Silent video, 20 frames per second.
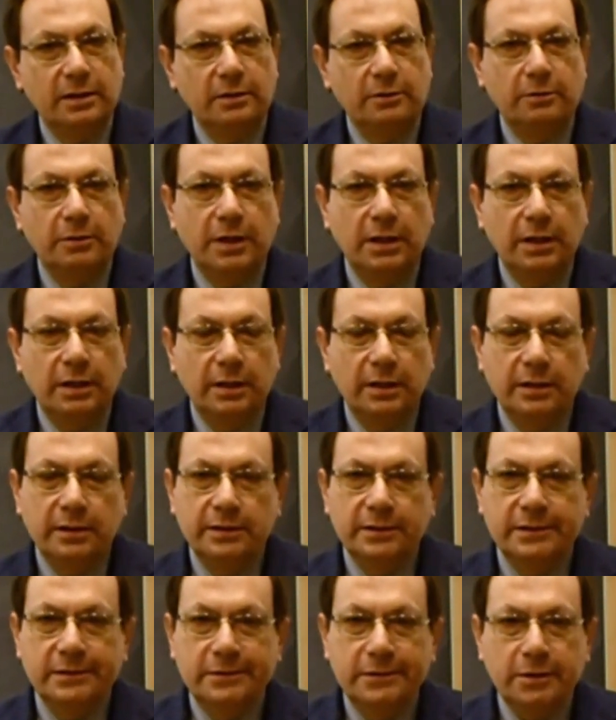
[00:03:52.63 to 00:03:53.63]
Well,
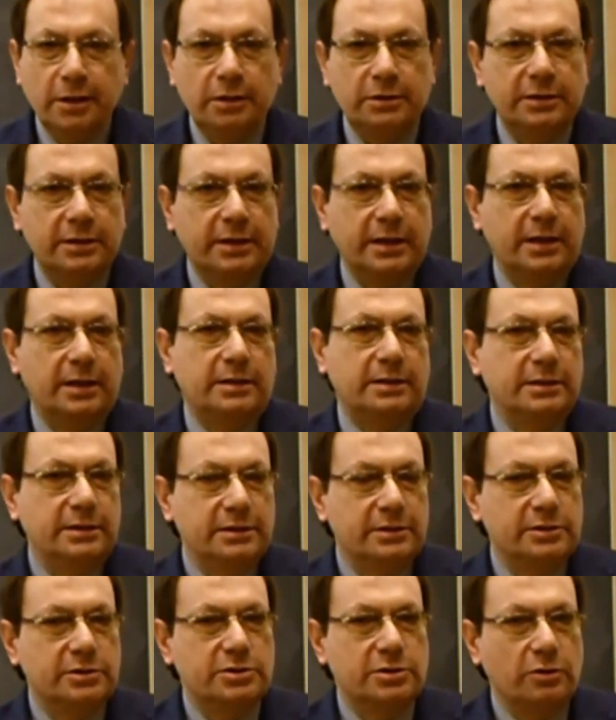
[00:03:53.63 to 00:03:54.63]
not really
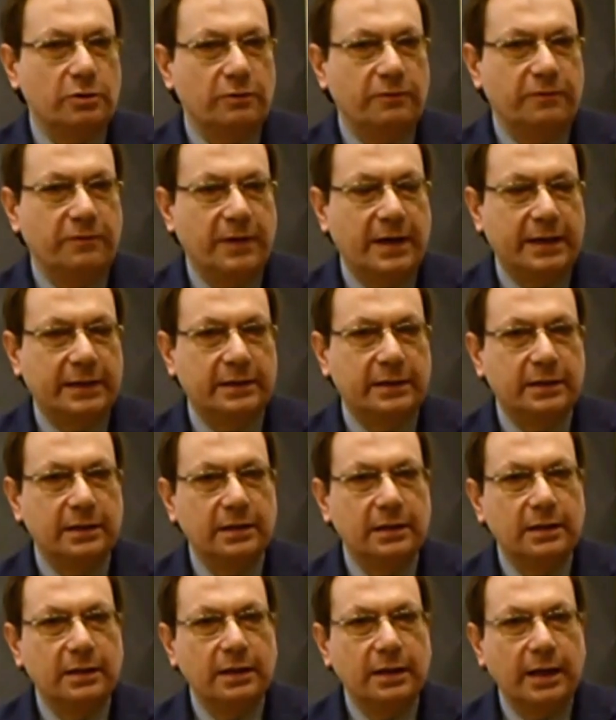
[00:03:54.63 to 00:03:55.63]
so fine.
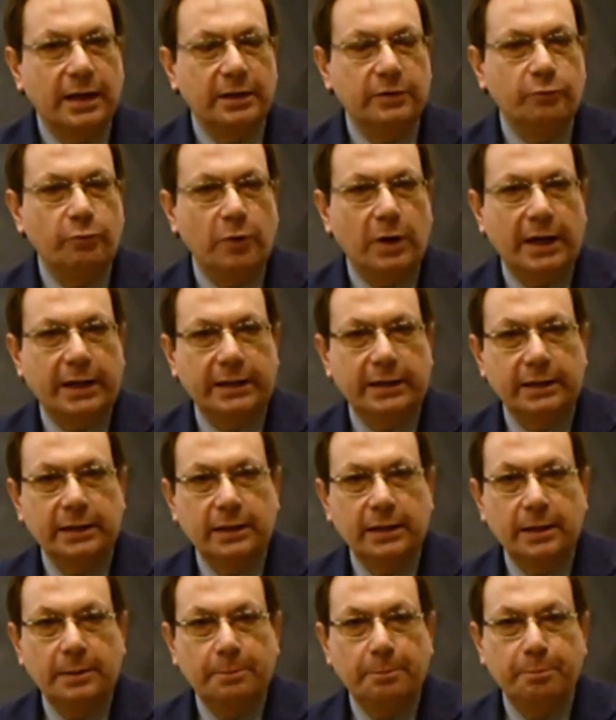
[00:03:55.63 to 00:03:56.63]
And why?
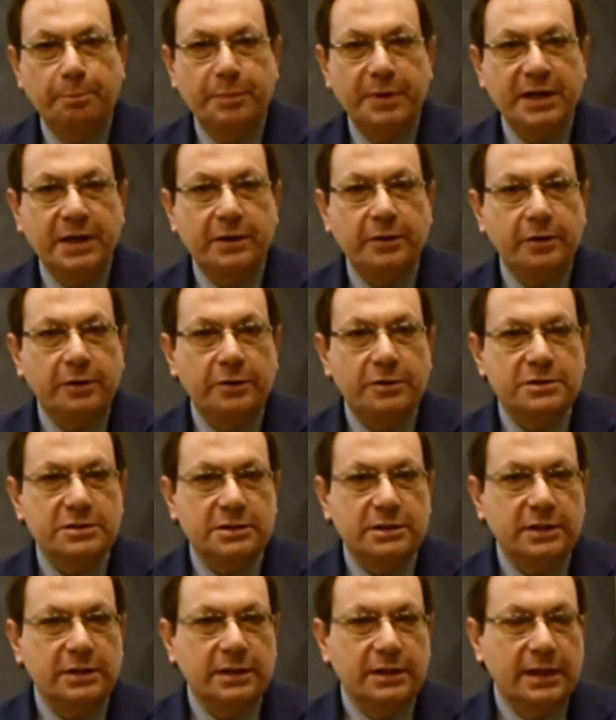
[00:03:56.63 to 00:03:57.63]
Because
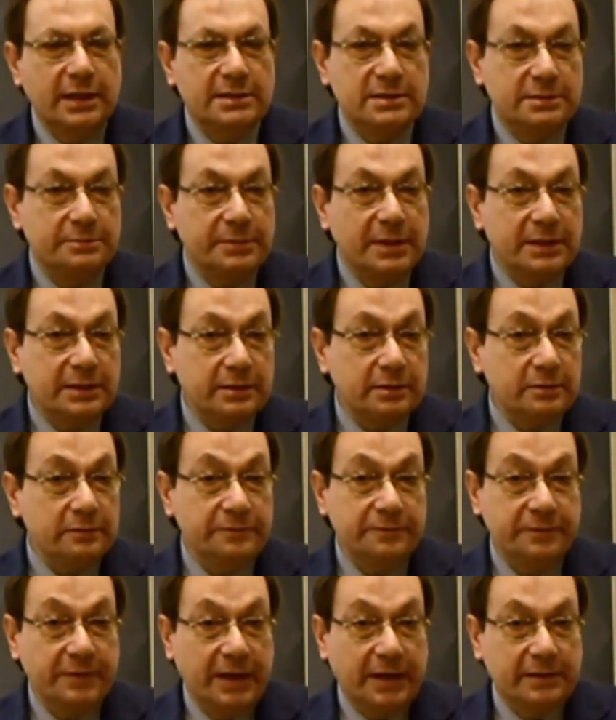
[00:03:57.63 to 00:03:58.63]
as a matter of
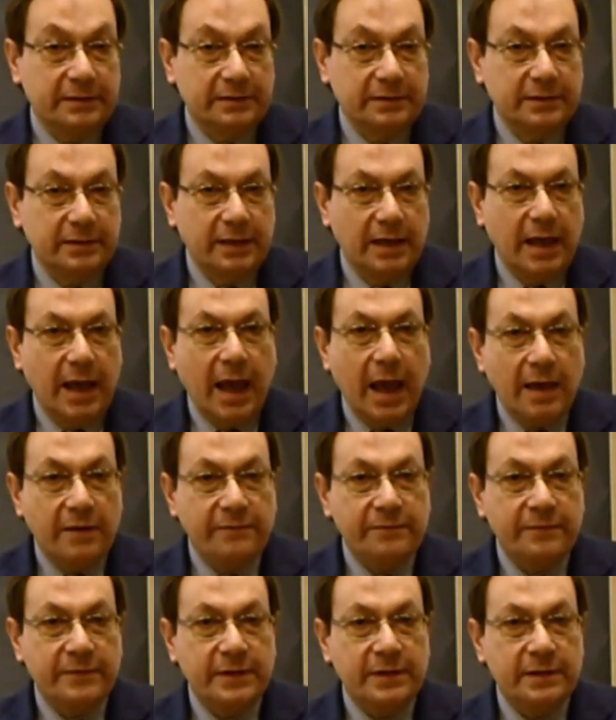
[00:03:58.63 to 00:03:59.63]
fact,
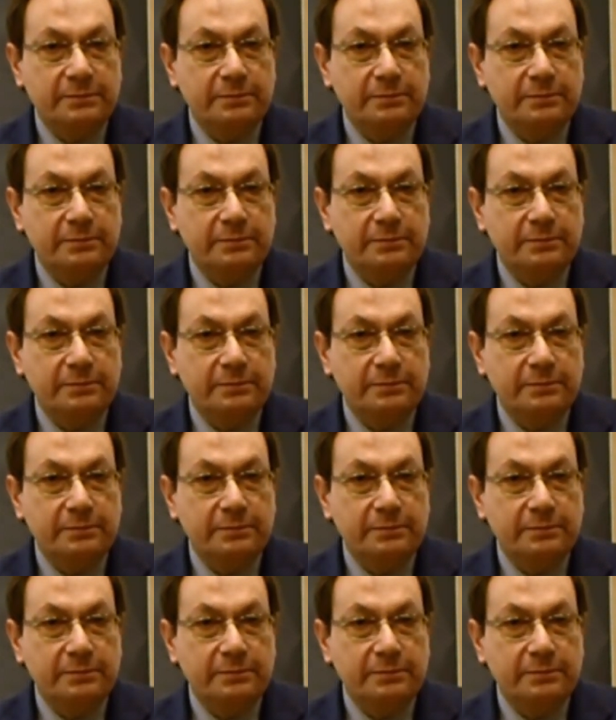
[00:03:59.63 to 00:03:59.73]
every